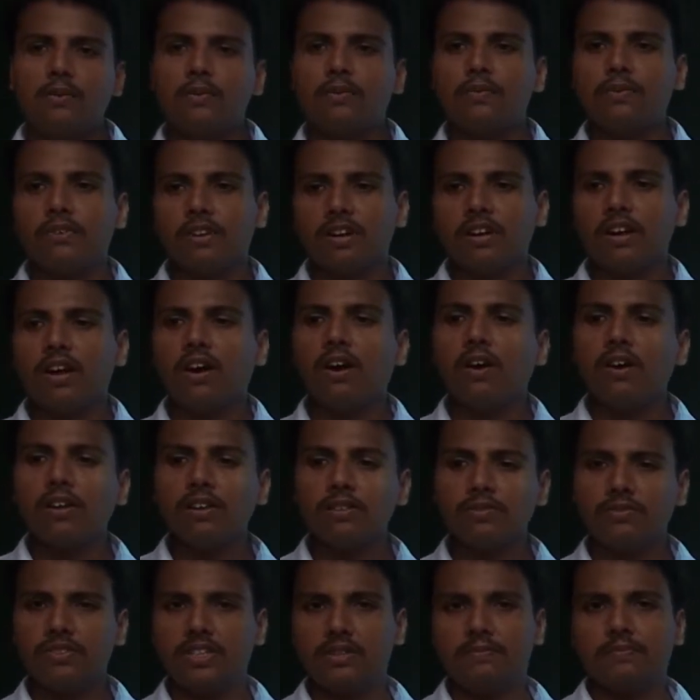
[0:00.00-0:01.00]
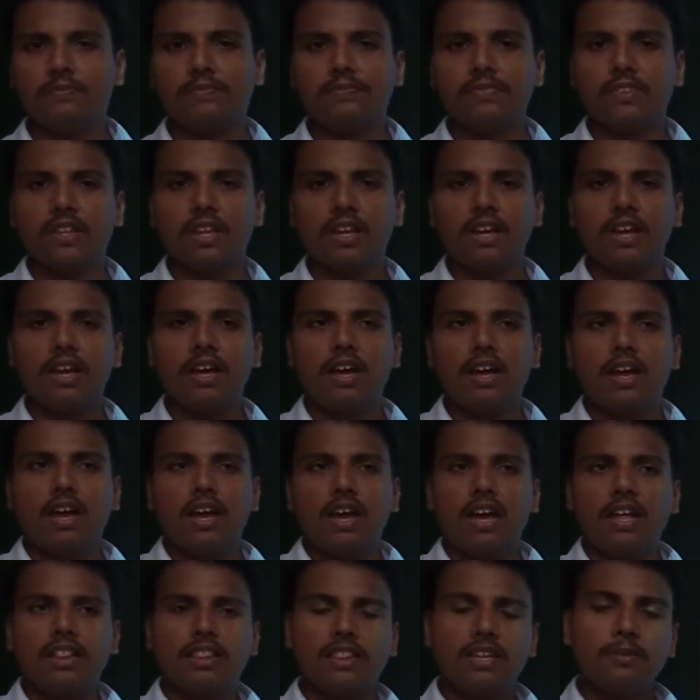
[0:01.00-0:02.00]
for all of them.
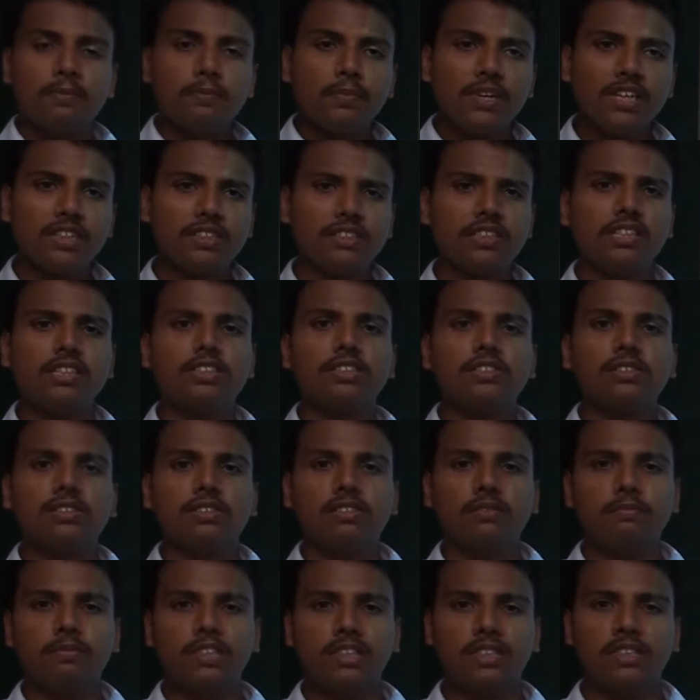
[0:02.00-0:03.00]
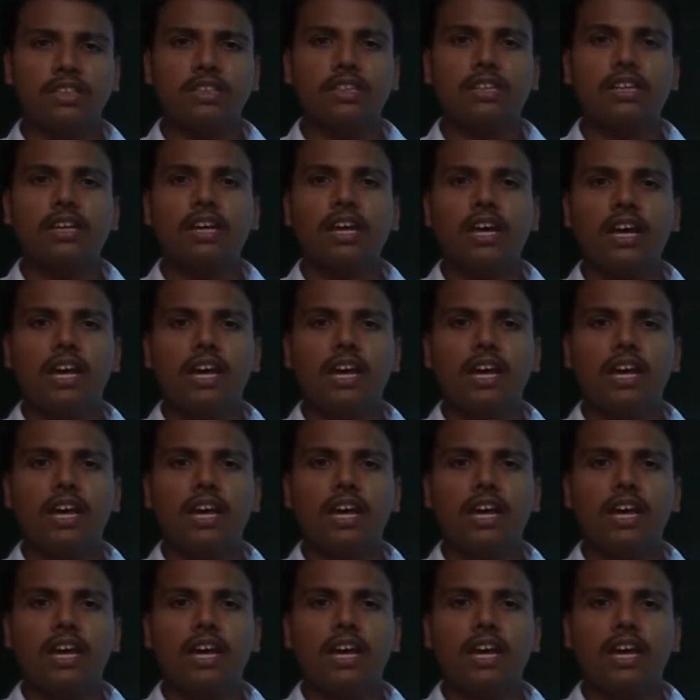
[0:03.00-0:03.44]
Depreciation on the machine